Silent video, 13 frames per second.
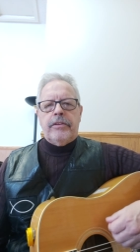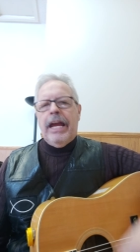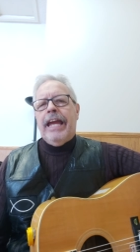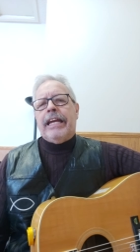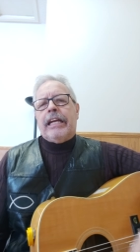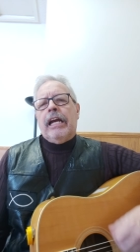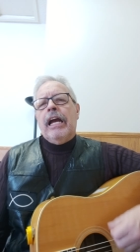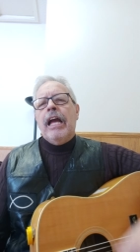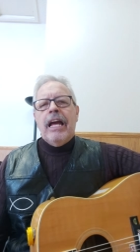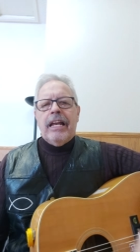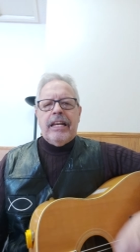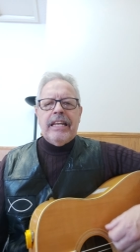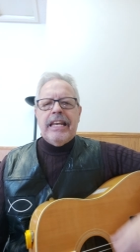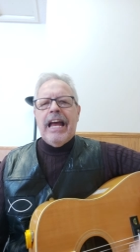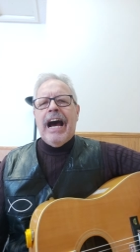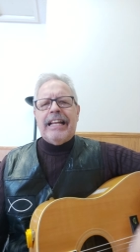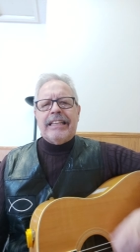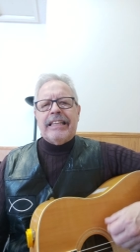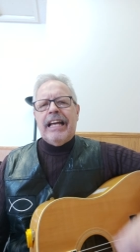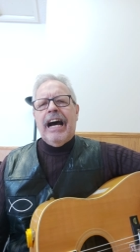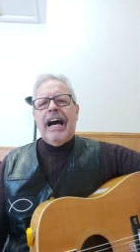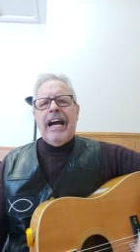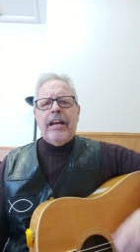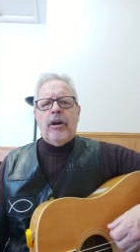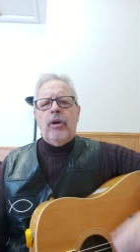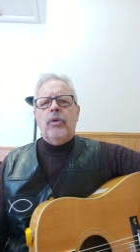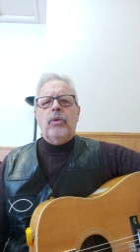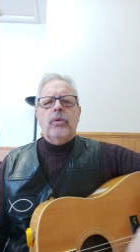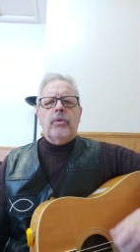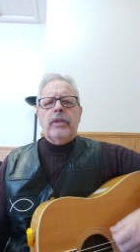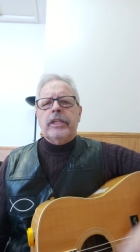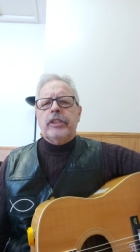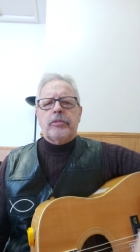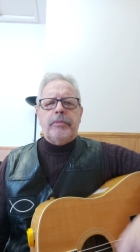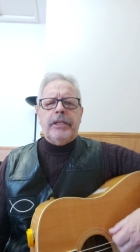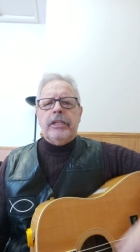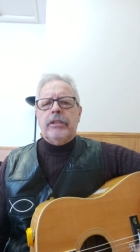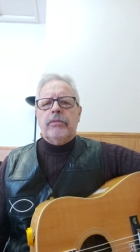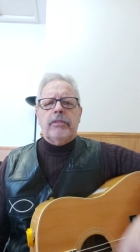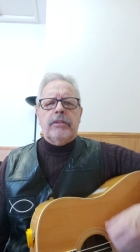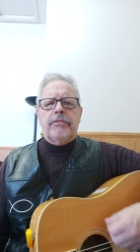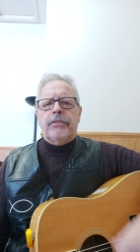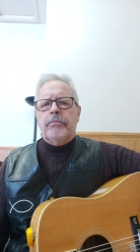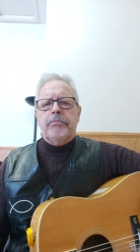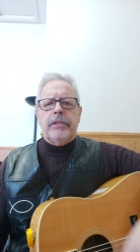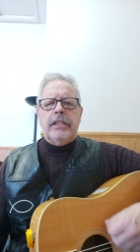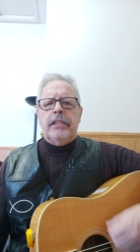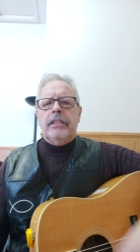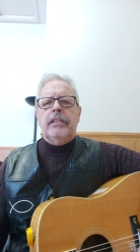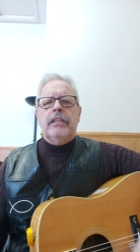Take not thy Holy Spirit from me.